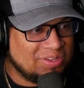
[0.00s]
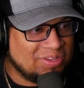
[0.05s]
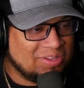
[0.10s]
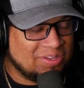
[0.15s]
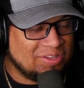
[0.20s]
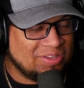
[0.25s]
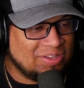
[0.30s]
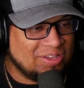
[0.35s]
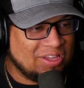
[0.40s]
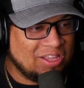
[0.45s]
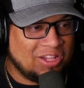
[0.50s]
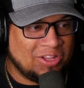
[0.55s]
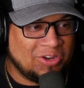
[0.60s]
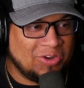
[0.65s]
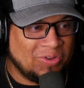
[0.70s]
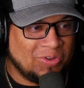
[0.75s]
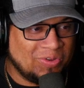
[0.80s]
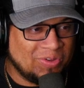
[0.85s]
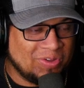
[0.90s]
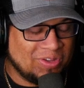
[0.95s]

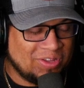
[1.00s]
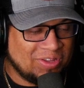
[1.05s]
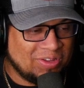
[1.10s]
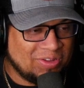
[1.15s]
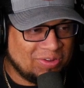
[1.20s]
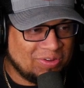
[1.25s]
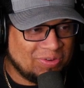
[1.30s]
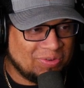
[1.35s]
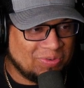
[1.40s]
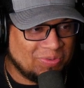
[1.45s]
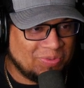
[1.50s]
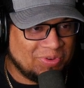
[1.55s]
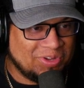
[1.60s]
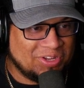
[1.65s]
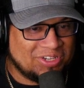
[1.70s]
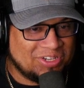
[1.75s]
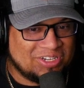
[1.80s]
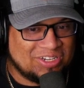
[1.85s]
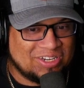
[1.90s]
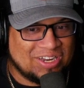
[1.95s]
Illinois,
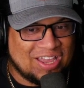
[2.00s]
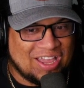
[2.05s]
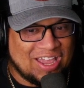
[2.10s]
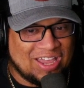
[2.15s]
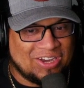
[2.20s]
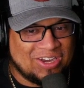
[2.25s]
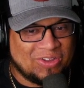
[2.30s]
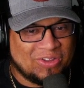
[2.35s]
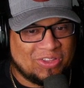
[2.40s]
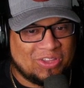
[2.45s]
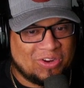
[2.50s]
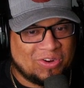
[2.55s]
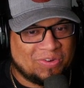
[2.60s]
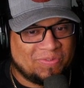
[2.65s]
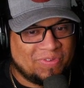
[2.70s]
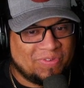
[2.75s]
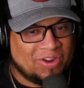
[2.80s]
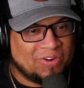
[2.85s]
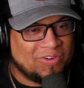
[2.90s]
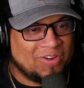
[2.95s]
which I know you're
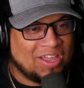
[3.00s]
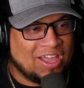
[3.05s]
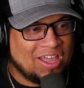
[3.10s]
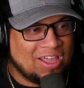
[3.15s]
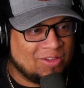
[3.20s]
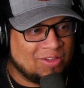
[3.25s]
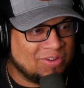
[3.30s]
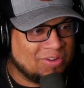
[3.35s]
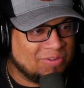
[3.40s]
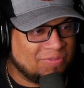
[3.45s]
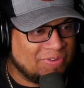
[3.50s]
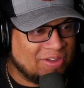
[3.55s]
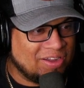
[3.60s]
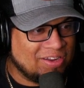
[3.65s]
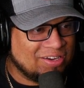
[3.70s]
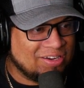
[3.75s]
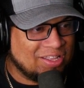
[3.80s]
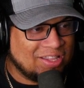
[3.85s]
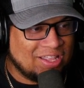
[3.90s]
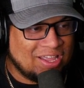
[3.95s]
very high on the Fighting
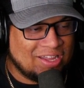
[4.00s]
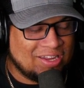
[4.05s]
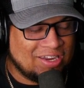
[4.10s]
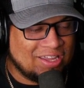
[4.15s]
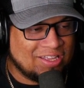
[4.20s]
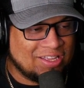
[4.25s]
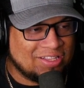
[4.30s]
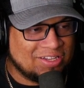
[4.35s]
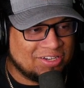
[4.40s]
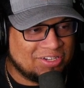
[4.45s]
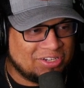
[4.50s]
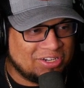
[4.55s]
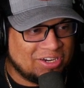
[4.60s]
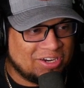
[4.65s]
Illini this year,